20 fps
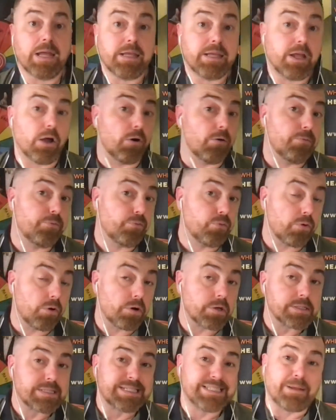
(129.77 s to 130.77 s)
Yeah, of
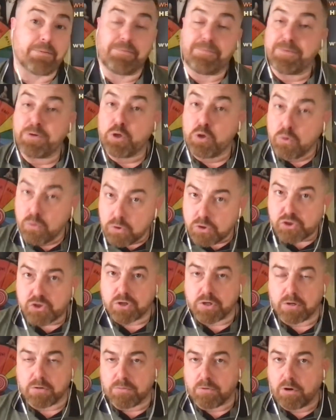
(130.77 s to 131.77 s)
course, the
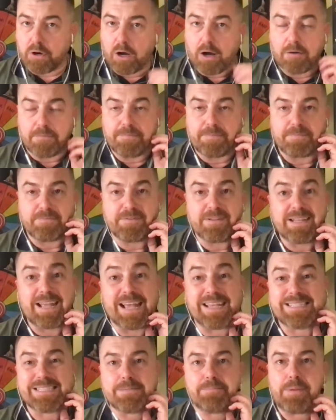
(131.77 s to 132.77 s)
future of
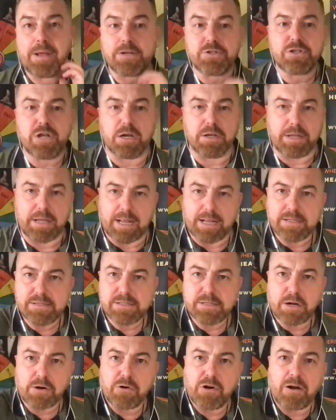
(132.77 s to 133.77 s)
especially
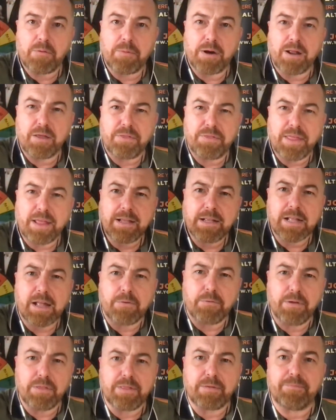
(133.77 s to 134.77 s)
Instagram, I think
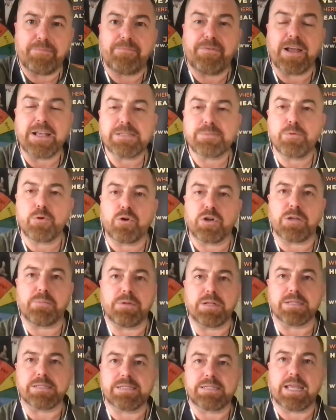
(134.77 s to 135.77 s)
with the Facebook going to be
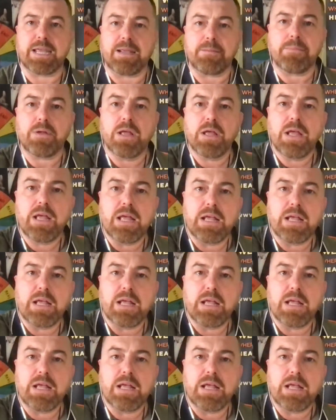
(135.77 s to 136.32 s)
the same.